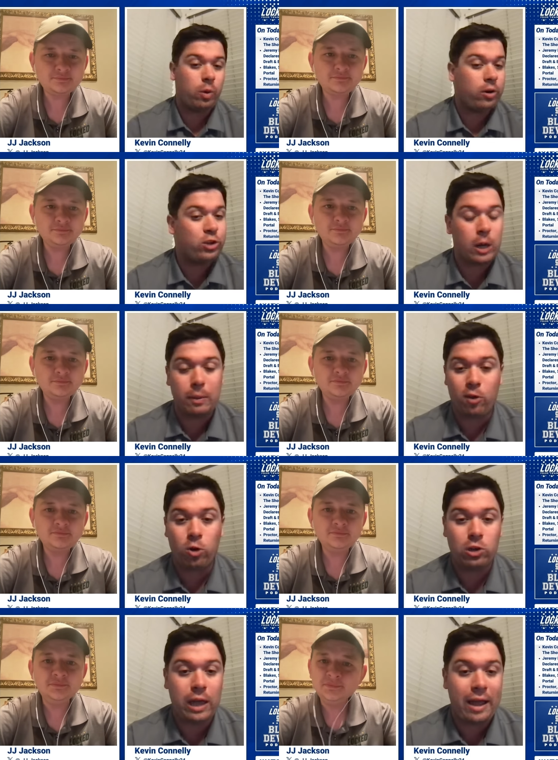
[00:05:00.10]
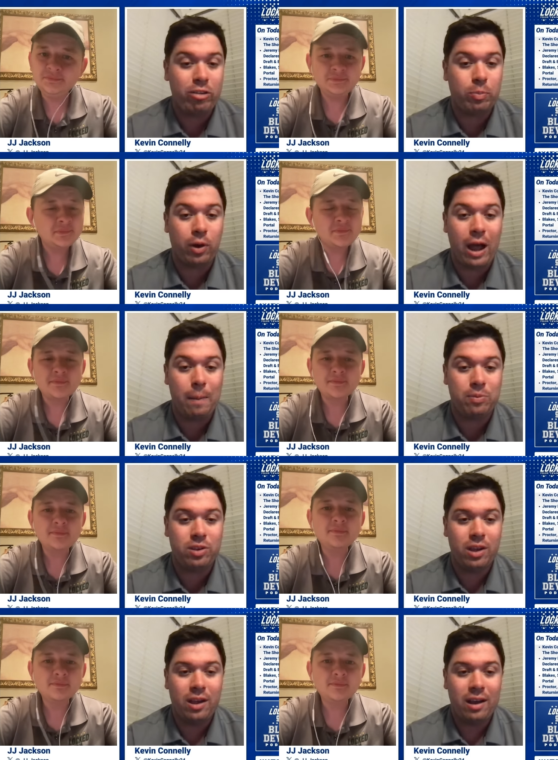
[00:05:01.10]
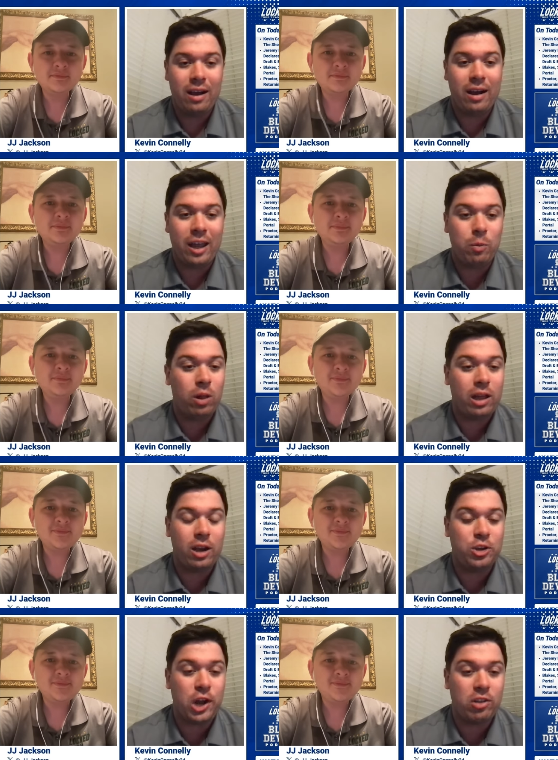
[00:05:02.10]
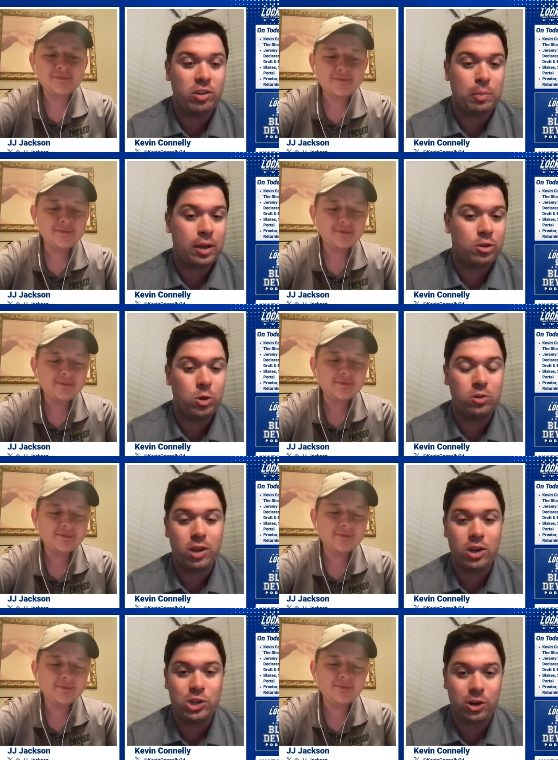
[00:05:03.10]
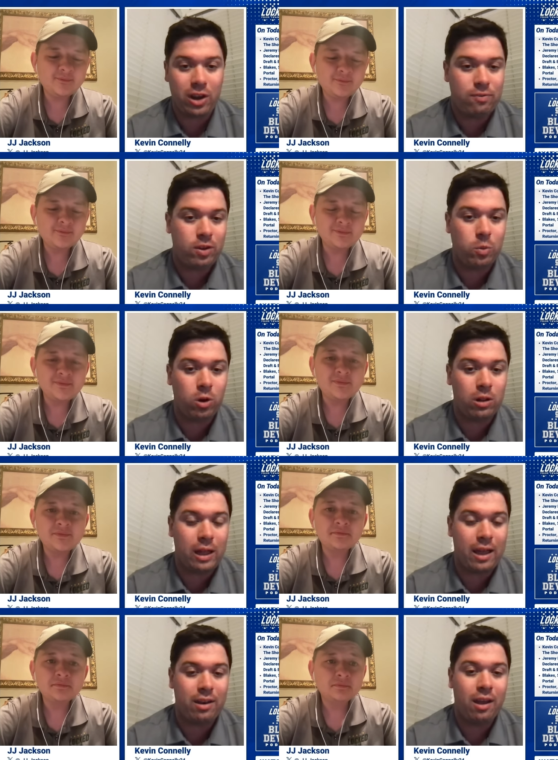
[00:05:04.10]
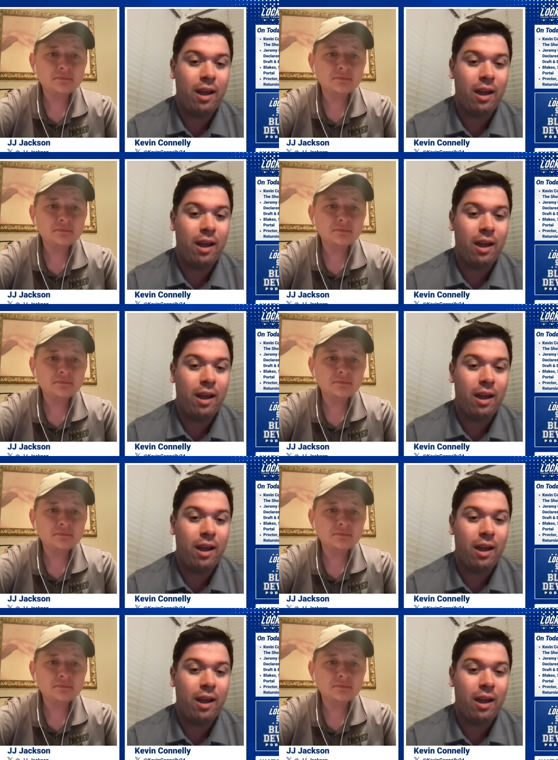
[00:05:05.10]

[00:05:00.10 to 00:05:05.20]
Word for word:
Speaker 1: where Jeremy Roach lands. Perhaps uh, he will get a chance to play Duke next year if he were to land